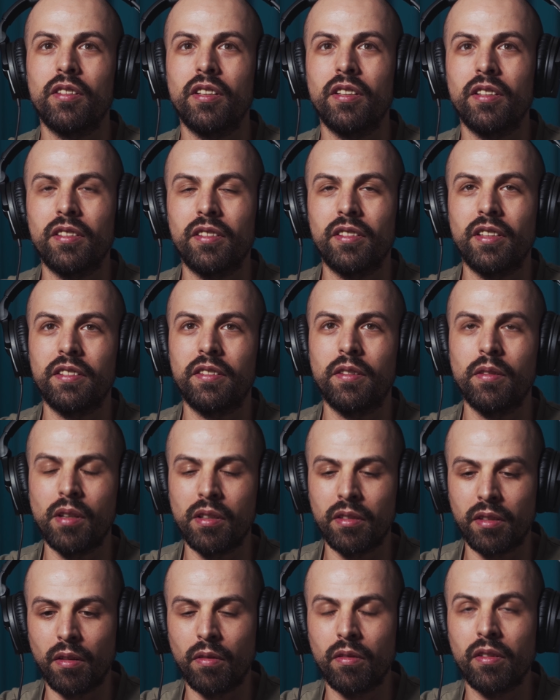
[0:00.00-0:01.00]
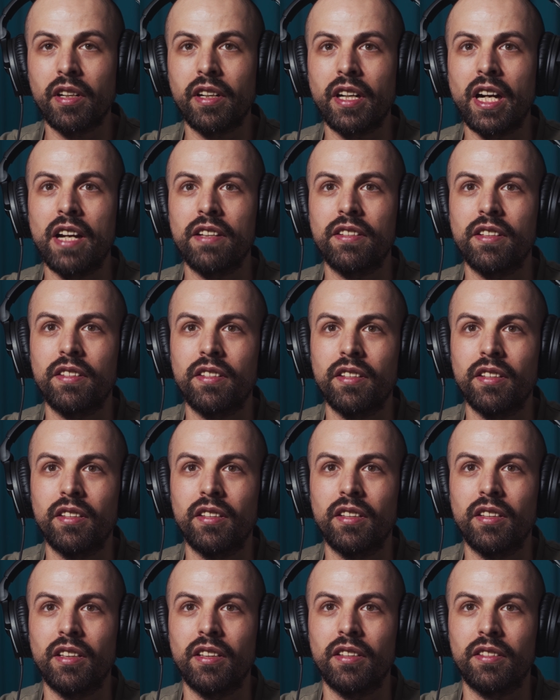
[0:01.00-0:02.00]
the student loan crisis
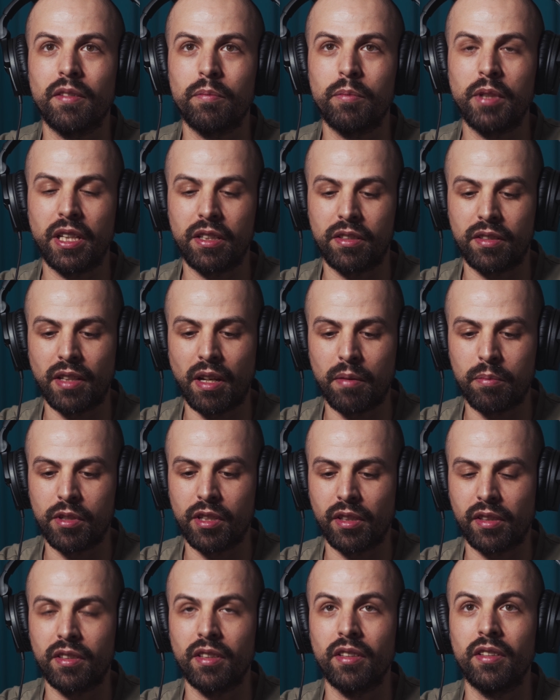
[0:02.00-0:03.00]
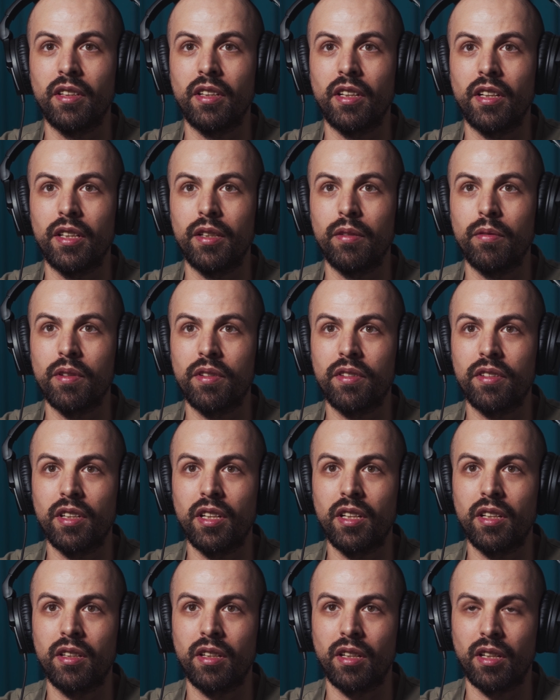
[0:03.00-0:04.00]
is a big subject in the
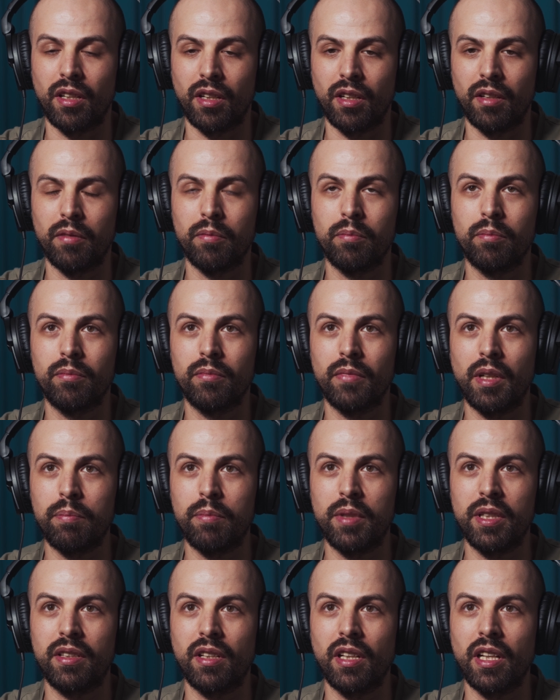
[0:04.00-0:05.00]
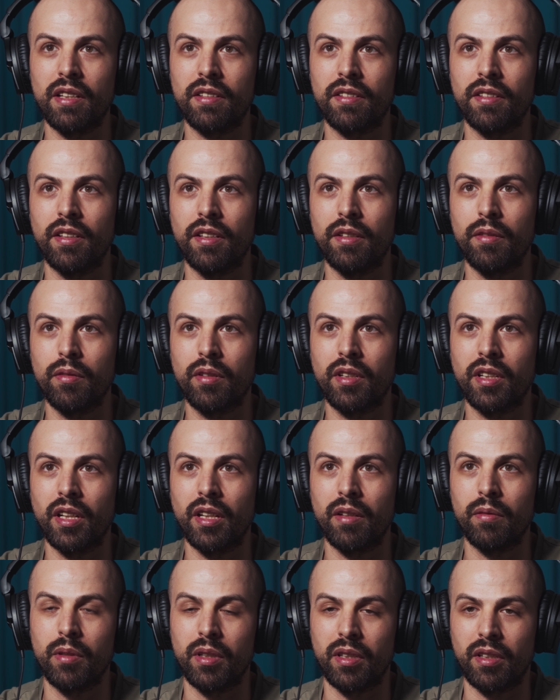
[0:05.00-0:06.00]
USA, a bit less in the
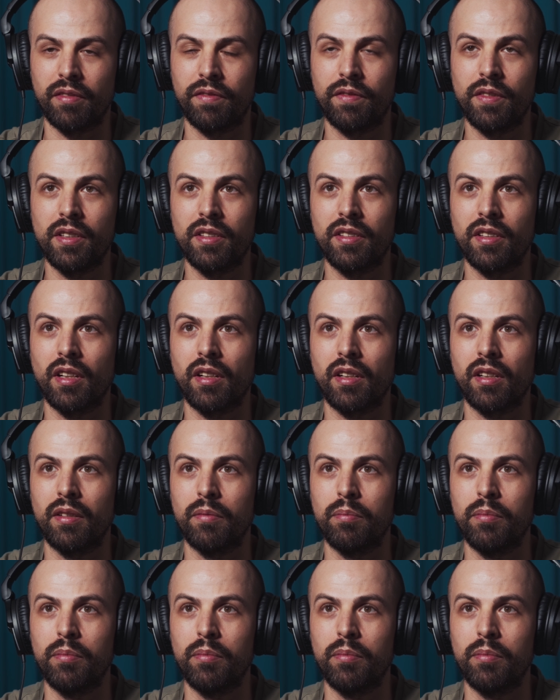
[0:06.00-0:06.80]
UK, where fees are a